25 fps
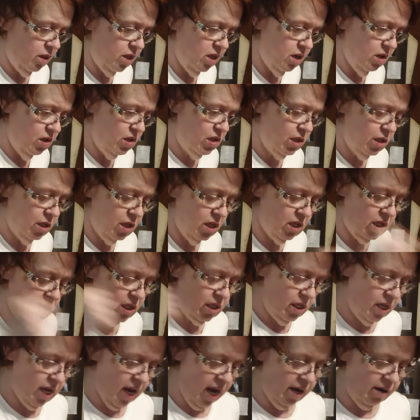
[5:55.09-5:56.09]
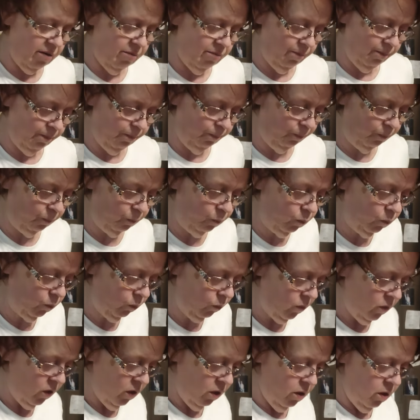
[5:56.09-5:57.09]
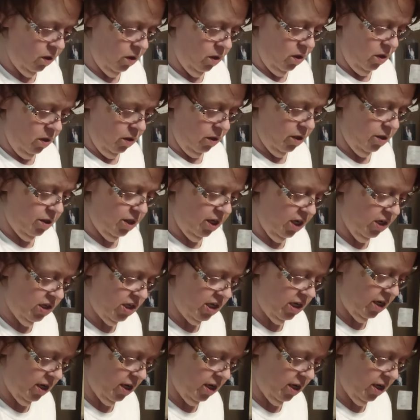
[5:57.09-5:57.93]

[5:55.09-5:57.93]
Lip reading: This, and that. The things